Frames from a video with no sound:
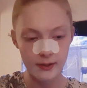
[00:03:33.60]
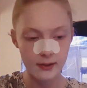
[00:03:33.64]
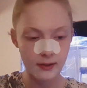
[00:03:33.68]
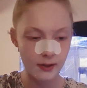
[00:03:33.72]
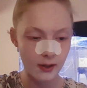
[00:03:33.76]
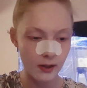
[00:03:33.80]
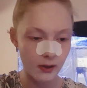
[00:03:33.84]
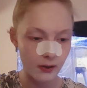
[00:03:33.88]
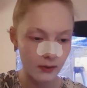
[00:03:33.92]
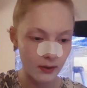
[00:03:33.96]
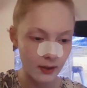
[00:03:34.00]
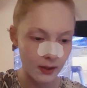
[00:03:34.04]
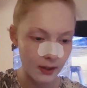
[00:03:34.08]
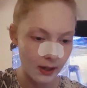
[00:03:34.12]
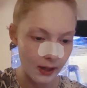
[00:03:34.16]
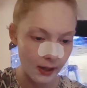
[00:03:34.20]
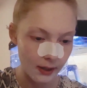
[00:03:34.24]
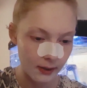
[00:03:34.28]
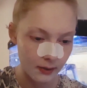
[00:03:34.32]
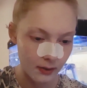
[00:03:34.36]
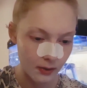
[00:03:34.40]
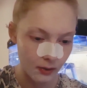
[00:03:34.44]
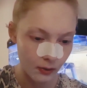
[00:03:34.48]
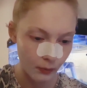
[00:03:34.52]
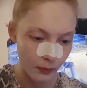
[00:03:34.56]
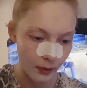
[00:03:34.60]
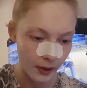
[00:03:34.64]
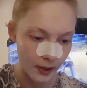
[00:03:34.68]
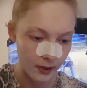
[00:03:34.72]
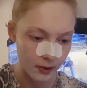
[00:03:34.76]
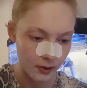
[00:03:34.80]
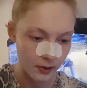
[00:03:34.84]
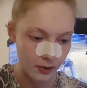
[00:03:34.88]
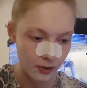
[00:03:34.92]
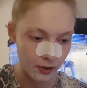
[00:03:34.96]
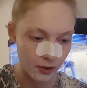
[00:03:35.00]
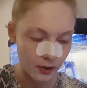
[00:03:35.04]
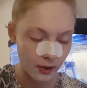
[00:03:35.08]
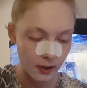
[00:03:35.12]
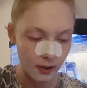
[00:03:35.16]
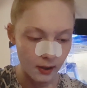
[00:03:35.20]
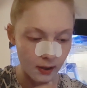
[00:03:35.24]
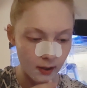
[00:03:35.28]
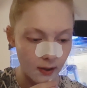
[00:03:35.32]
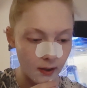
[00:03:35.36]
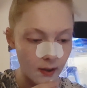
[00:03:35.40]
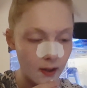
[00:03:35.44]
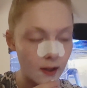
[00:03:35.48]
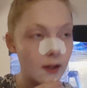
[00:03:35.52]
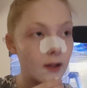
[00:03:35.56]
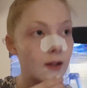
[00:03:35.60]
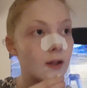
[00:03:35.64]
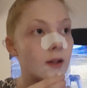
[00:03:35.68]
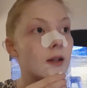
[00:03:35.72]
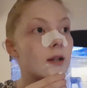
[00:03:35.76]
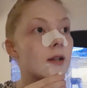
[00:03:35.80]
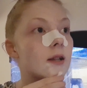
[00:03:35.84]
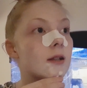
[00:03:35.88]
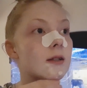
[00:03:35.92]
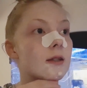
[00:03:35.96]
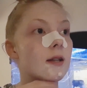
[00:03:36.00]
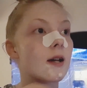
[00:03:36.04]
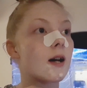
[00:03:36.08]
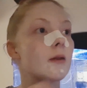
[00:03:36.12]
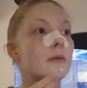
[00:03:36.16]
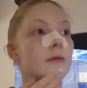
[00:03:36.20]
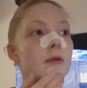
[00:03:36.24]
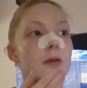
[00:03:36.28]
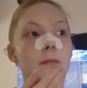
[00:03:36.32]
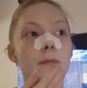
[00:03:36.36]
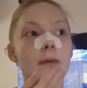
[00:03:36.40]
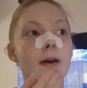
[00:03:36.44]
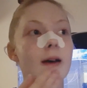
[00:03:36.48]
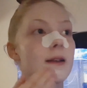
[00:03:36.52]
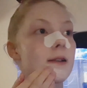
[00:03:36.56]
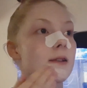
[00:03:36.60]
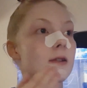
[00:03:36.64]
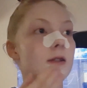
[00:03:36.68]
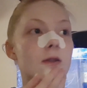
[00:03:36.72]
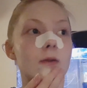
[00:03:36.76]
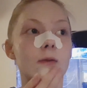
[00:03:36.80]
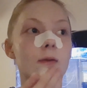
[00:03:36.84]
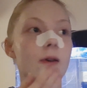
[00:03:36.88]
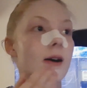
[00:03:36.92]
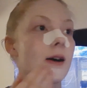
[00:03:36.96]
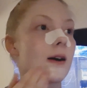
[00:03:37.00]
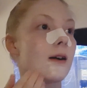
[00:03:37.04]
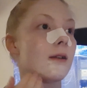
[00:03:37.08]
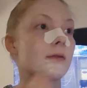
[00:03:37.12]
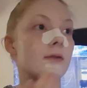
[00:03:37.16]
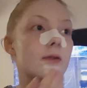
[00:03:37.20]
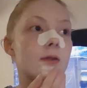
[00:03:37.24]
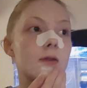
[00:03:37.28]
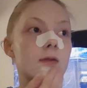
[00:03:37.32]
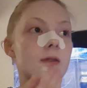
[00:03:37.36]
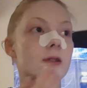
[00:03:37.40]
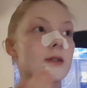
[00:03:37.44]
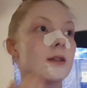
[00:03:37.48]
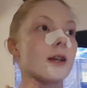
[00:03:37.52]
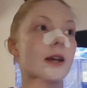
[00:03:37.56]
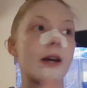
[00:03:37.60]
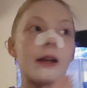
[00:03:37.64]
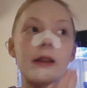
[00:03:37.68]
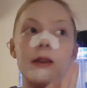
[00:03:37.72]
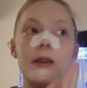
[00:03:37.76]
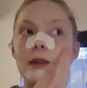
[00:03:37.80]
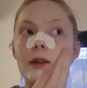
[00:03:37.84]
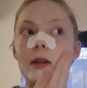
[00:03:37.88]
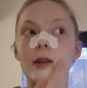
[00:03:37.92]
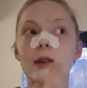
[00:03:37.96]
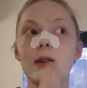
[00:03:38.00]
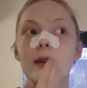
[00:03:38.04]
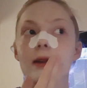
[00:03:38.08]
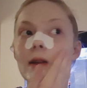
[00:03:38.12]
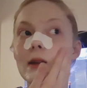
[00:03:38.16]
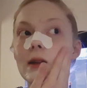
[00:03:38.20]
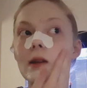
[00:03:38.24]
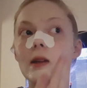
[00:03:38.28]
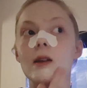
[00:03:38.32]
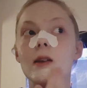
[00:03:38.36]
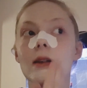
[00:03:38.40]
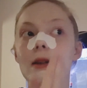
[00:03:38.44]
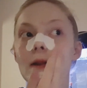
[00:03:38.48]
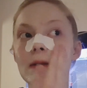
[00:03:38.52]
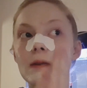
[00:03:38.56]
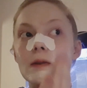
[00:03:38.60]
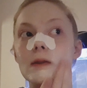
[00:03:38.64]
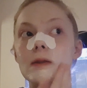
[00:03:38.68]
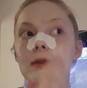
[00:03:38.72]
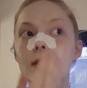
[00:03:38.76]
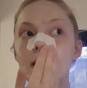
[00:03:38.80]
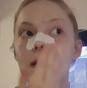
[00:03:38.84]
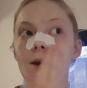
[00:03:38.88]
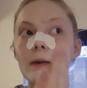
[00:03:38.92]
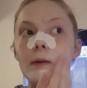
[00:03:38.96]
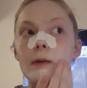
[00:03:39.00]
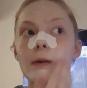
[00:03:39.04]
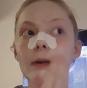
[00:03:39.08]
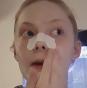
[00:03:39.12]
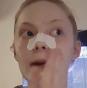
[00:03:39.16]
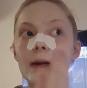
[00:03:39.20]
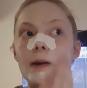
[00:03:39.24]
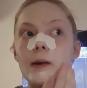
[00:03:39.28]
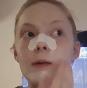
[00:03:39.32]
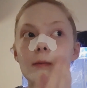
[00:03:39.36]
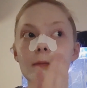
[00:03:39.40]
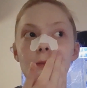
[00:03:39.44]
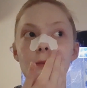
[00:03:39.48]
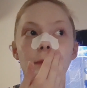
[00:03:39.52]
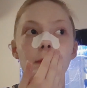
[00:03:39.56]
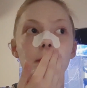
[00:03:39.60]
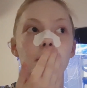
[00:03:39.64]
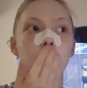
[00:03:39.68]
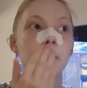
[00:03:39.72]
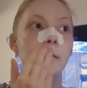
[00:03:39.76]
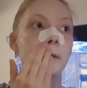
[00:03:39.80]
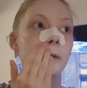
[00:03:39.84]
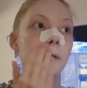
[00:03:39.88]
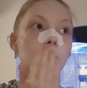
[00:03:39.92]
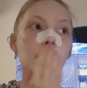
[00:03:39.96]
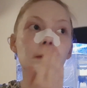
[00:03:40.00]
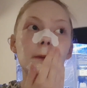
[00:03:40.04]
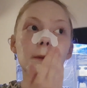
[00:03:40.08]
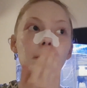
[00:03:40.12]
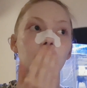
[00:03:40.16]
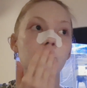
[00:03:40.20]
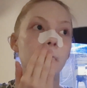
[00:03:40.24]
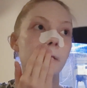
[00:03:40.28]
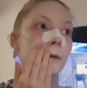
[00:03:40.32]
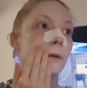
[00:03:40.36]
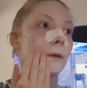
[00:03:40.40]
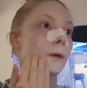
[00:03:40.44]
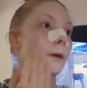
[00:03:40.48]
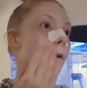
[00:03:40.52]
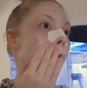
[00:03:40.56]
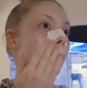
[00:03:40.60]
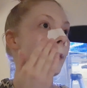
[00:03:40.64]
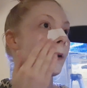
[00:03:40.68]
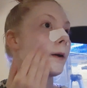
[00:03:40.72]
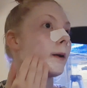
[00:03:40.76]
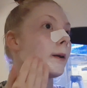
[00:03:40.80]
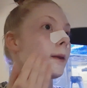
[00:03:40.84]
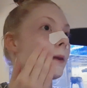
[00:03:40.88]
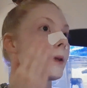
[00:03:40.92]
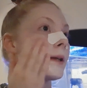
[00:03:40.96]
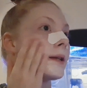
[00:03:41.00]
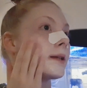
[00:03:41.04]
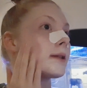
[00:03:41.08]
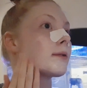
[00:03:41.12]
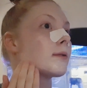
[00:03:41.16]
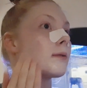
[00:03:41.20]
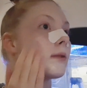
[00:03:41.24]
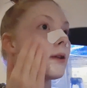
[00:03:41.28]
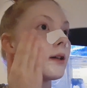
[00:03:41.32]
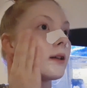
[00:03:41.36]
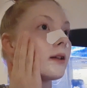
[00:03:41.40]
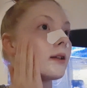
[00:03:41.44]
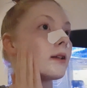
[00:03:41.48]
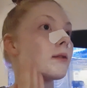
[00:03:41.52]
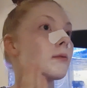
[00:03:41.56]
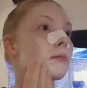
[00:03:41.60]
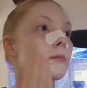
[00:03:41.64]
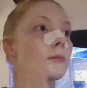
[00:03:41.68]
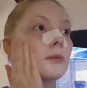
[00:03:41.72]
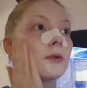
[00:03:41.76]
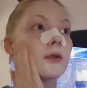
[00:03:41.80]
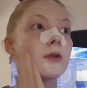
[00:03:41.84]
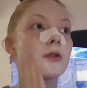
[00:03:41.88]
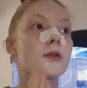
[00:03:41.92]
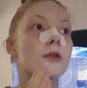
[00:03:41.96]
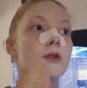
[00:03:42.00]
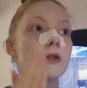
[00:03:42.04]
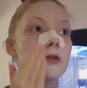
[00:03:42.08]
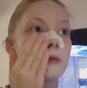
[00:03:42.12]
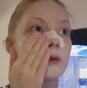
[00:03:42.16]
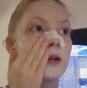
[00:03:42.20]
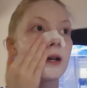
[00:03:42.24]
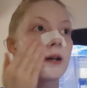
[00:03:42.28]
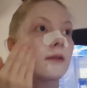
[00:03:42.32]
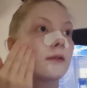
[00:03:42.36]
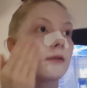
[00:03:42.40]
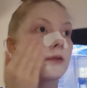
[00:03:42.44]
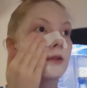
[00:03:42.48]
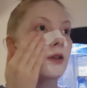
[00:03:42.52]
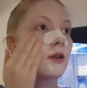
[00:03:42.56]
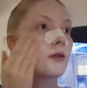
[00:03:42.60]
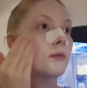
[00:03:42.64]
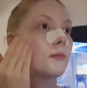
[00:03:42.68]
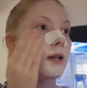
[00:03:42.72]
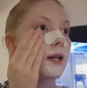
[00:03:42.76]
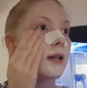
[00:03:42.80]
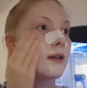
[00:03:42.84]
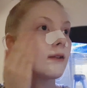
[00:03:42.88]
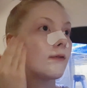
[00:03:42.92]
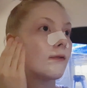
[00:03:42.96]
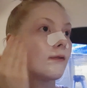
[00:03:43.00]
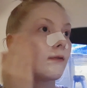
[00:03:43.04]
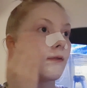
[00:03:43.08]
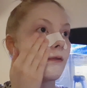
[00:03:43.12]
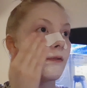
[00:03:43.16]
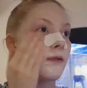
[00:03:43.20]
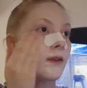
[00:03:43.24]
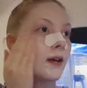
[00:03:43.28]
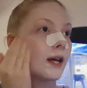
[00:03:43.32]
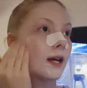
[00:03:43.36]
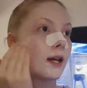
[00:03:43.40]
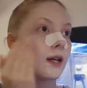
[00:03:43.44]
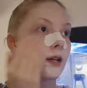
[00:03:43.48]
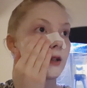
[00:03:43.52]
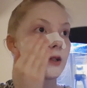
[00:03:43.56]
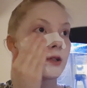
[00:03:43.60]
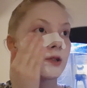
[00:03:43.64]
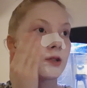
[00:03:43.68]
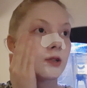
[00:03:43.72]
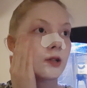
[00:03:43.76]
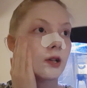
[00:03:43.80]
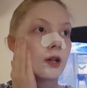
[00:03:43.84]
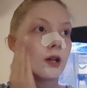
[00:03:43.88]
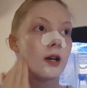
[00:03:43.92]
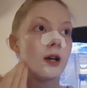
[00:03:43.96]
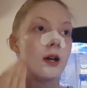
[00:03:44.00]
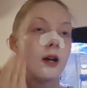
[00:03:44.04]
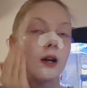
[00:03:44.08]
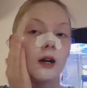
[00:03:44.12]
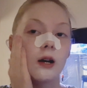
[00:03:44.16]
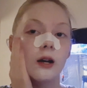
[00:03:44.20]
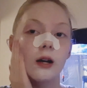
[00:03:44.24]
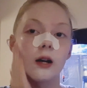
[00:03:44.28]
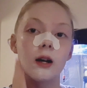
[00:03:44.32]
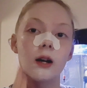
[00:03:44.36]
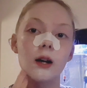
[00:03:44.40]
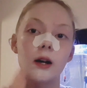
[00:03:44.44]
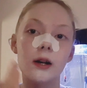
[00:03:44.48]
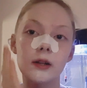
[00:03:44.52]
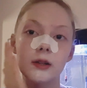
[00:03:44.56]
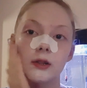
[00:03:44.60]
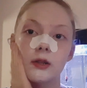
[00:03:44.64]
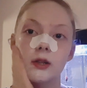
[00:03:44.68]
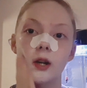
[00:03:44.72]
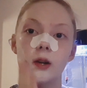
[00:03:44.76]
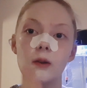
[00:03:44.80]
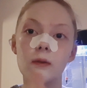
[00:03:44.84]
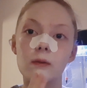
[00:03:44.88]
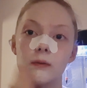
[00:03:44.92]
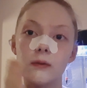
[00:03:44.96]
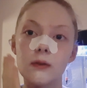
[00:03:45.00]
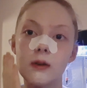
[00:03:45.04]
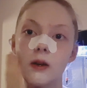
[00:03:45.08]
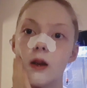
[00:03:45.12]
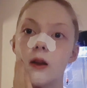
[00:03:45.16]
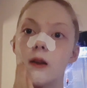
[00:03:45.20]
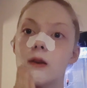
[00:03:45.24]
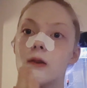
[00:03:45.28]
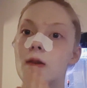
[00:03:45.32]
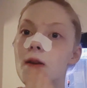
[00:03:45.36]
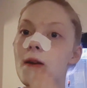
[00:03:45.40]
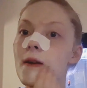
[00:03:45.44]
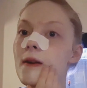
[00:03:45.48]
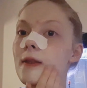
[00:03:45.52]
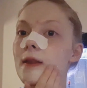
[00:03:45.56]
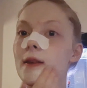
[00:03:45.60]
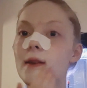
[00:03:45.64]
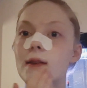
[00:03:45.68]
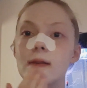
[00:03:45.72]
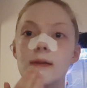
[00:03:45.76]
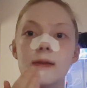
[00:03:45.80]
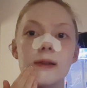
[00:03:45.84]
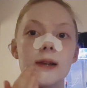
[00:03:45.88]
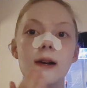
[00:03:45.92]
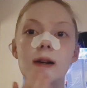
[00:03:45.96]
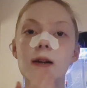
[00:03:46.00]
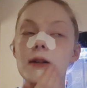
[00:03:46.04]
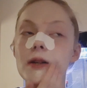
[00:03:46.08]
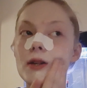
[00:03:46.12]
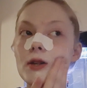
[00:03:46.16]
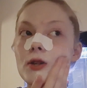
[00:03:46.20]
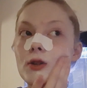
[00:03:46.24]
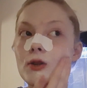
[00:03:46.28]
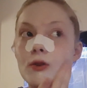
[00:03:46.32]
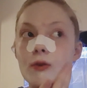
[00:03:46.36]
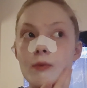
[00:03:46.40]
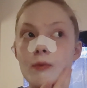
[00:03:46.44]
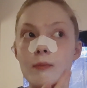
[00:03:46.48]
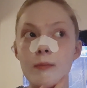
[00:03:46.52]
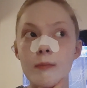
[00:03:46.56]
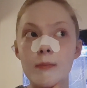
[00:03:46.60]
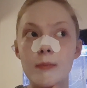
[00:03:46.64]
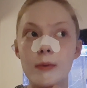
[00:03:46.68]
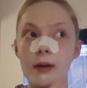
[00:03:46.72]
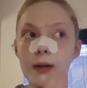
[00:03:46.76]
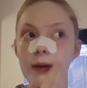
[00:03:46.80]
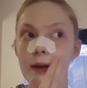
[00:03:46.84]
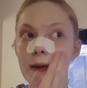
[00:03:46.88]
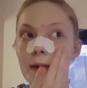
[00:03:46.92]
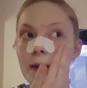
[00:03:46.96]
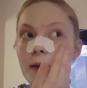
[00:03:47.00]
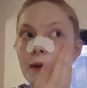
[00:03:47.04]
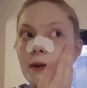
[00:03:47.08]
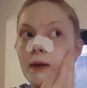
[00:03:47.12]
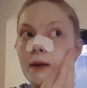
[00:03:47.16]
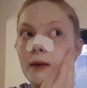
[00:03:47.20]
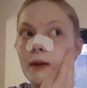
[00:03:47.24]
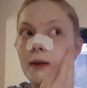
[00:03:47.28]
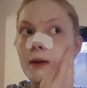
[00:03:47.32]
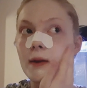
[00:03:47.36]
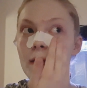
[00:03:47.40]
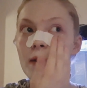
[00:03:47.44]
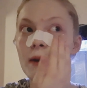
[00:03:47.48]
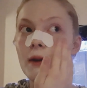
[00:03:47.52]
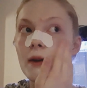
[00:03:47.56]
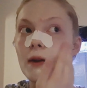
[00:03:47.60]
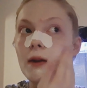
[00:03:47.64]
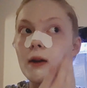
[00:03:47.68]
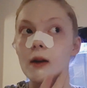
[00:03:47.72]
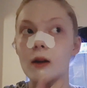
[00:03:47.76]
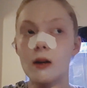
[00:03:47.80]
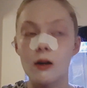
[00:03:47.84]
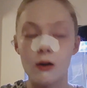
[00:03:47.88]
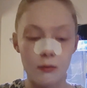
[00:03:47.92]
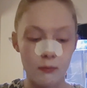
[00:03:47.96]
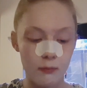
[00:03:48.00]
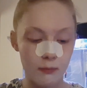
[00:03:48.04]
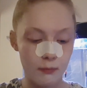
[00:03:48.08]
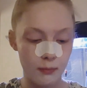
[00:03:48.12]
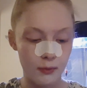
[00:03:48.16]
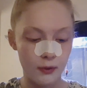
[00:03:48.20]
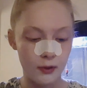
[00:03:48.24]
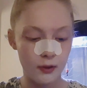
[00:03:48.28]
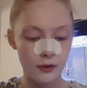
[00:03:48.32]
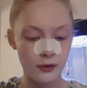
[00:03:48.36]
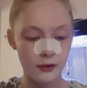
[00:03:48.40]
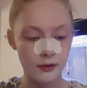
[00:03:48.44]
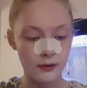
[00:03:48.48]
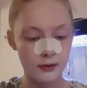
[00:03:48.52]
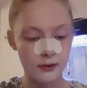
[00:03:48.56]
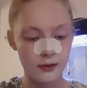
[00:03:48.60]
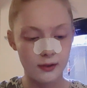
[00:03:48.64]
so the next question is how many pets do I have altogether? So um, on this one because we have so many fish I don't know the exact number but